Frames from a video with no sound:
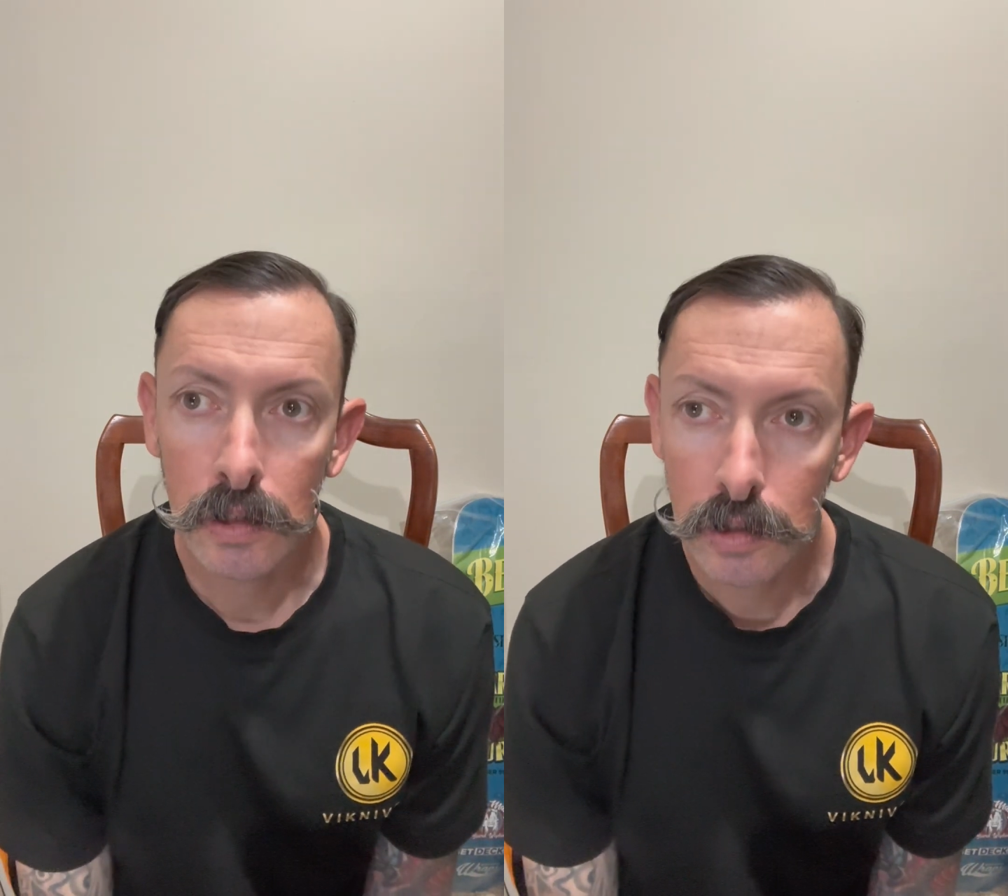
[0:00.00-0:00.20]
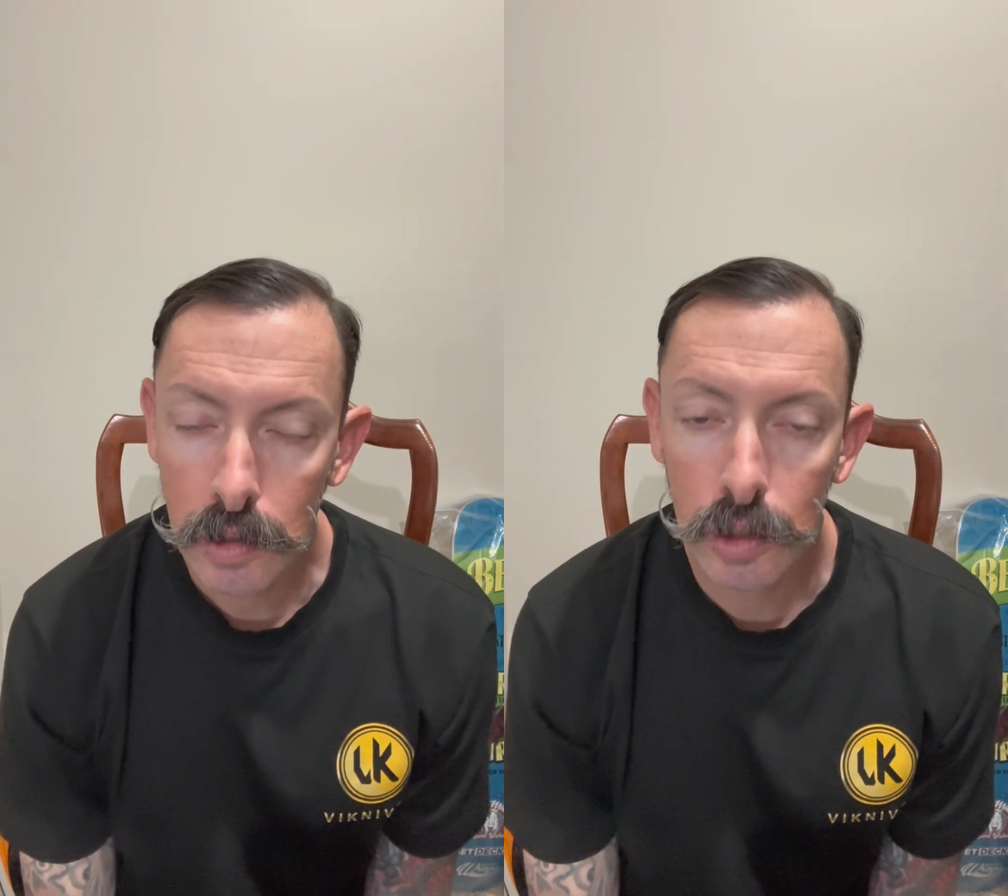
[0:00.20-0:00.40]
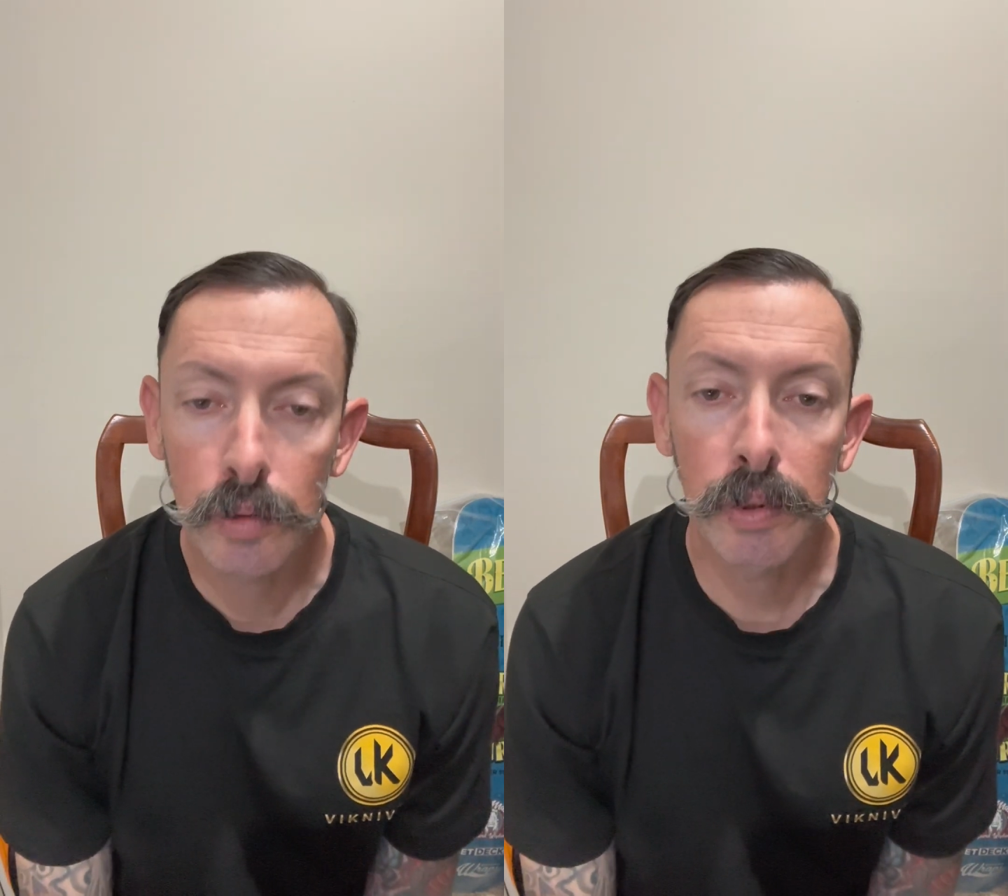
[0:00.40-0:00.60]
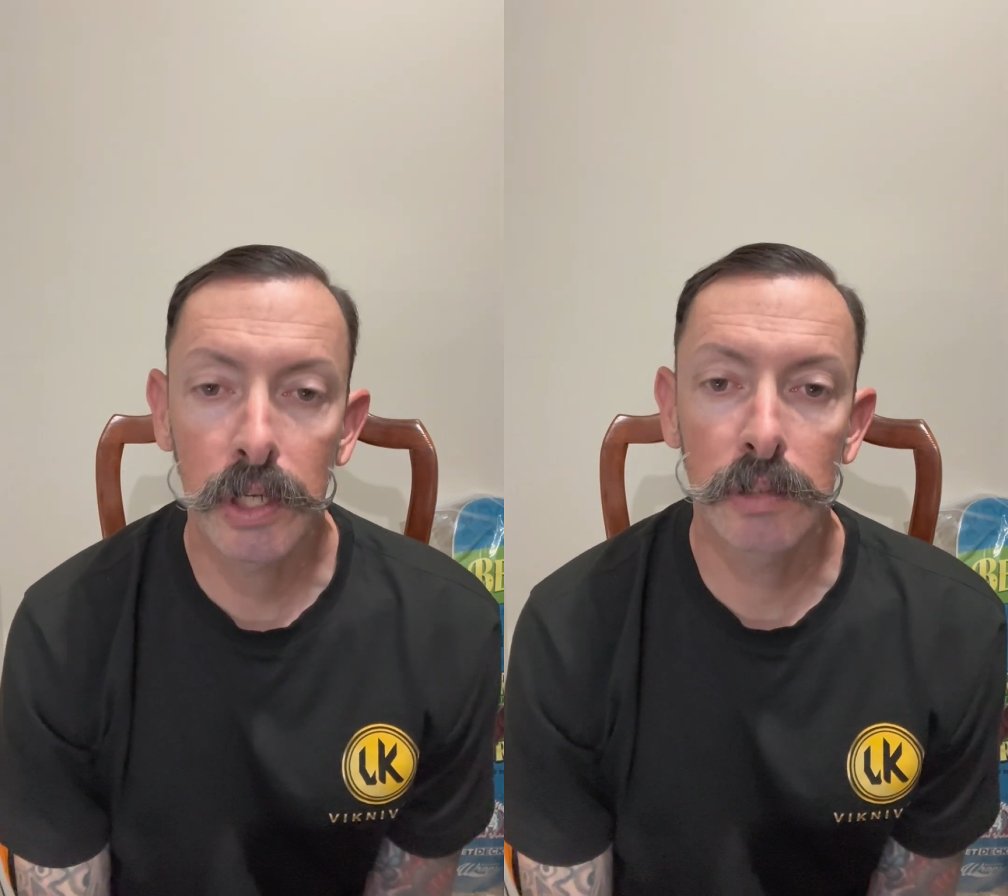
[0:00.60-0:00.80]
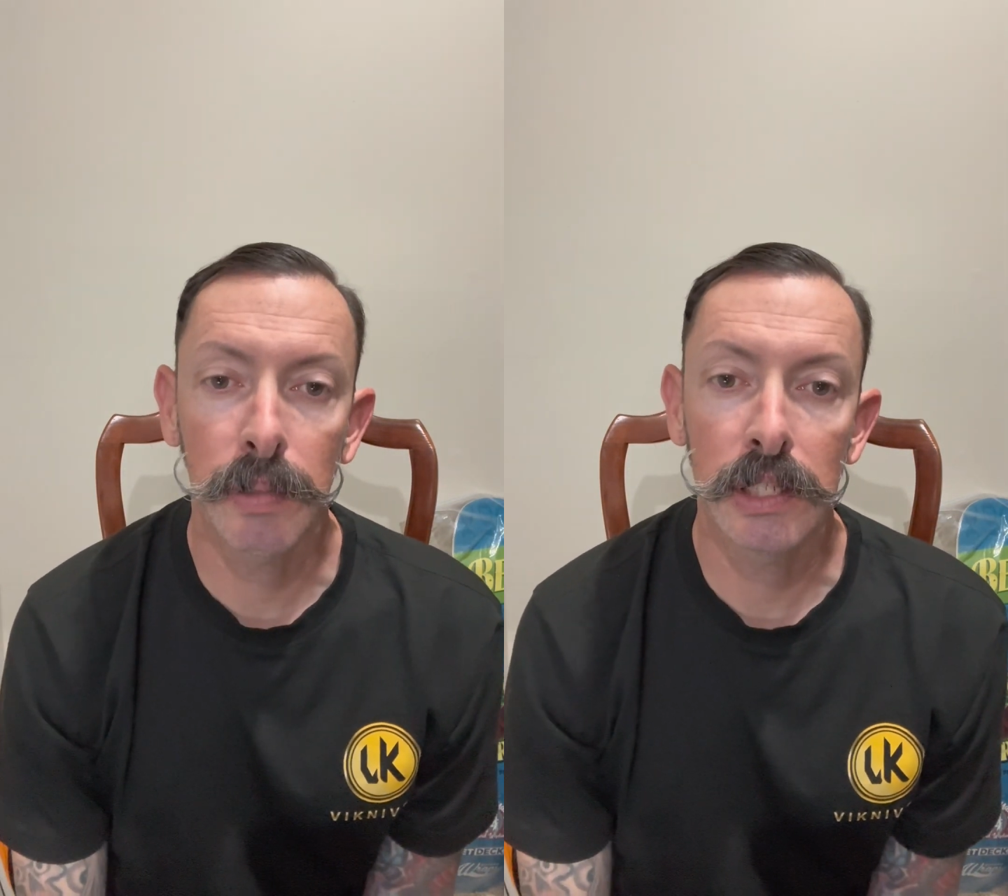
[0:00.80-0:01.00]
super
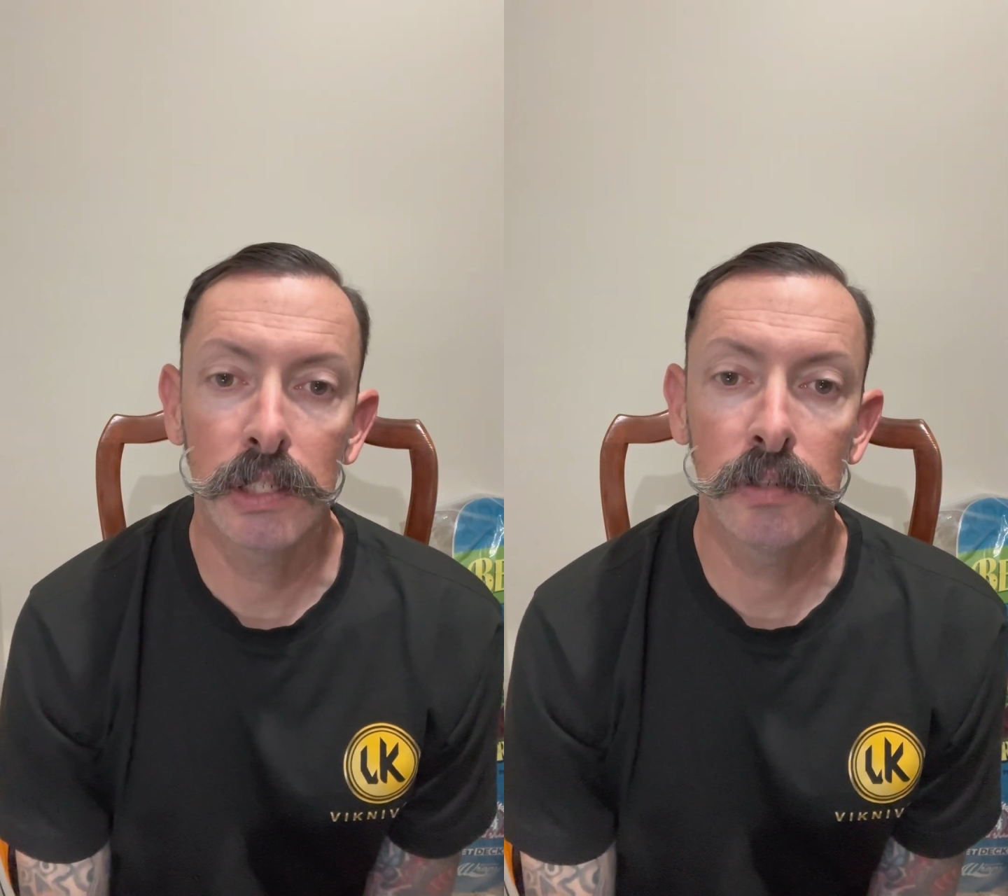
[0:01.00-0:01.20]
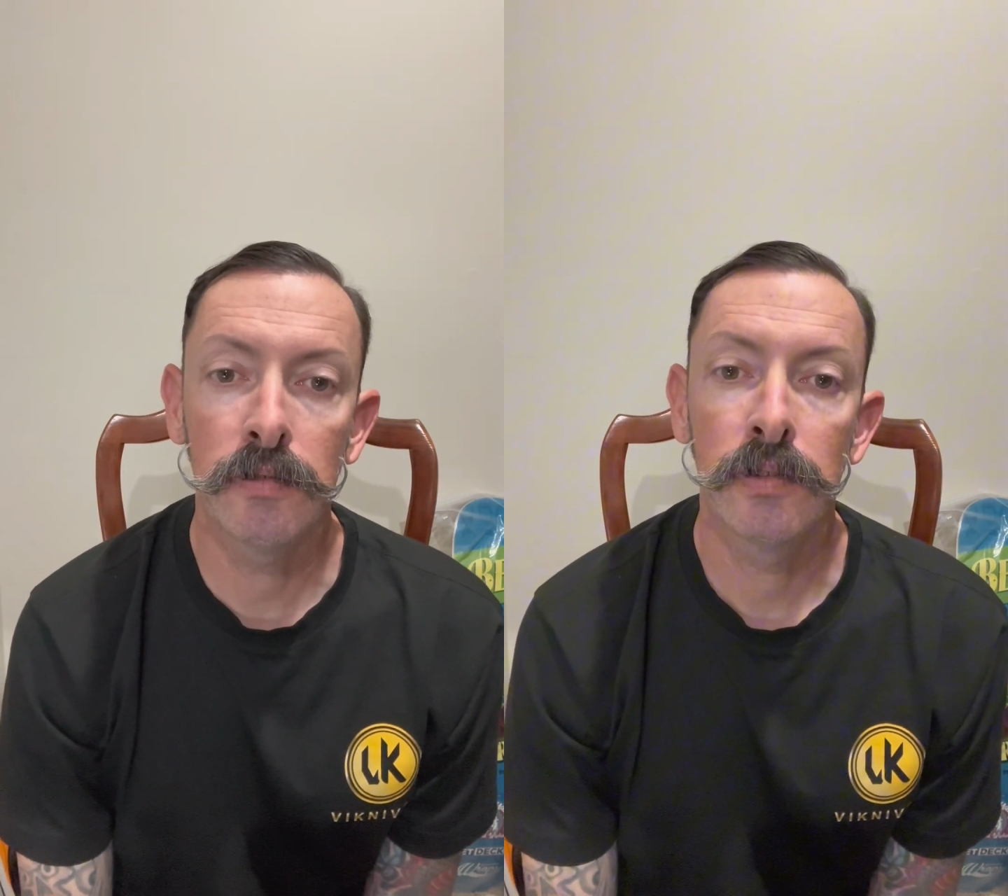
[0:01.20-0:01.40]
expensive,